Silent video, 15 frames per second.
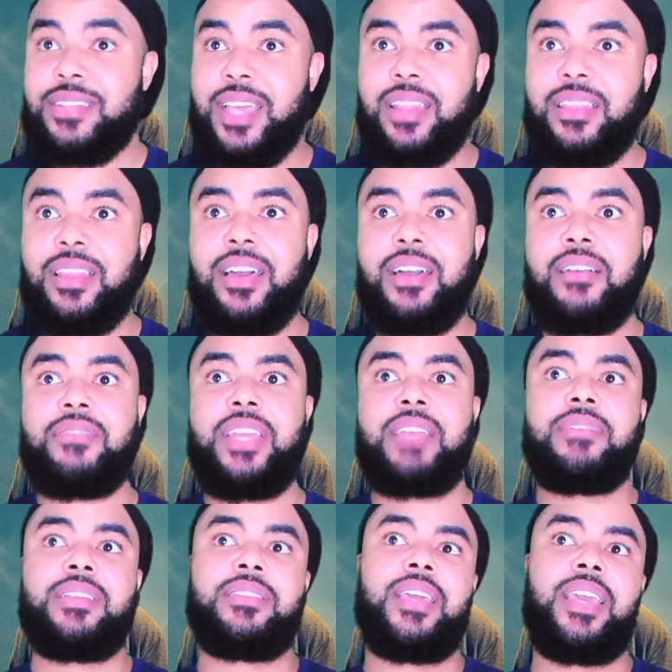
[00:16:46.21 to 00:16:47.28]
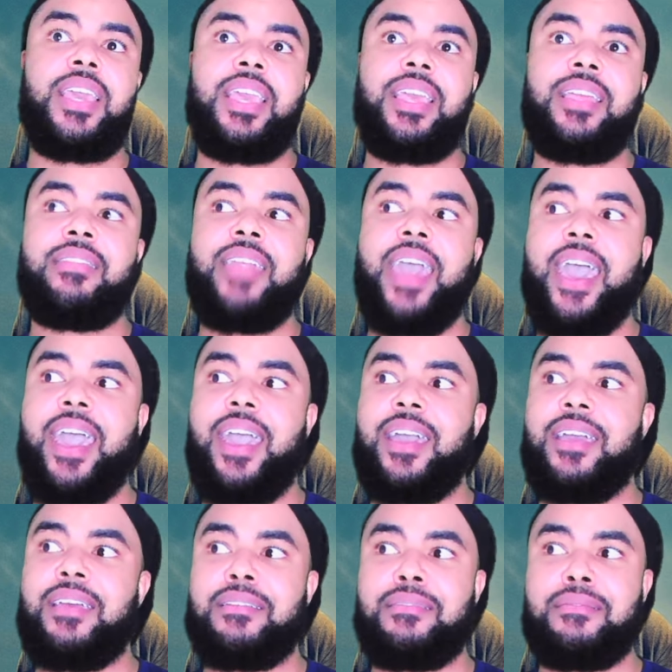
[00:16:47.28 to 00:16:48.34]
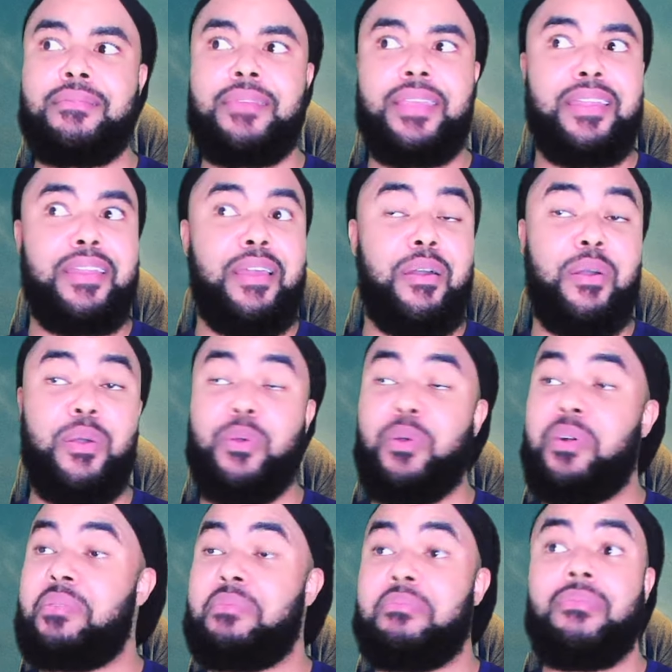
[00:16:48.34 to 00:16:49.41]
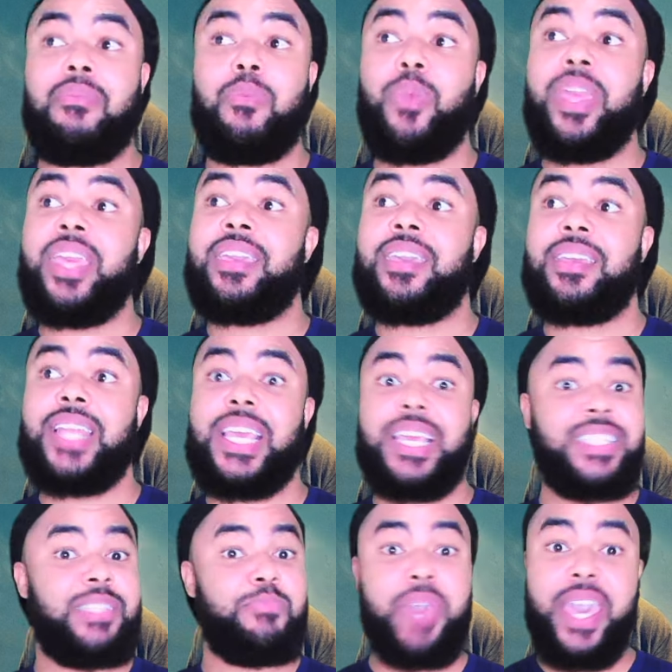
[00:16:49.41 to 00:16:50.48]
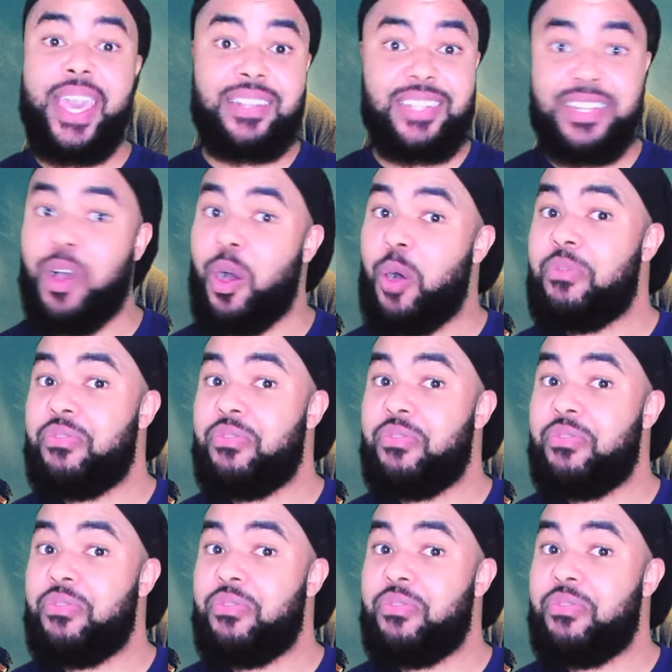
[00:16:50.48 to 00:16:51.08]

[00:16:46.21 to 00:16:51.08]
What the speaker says: I loved everything that, we can expect and hope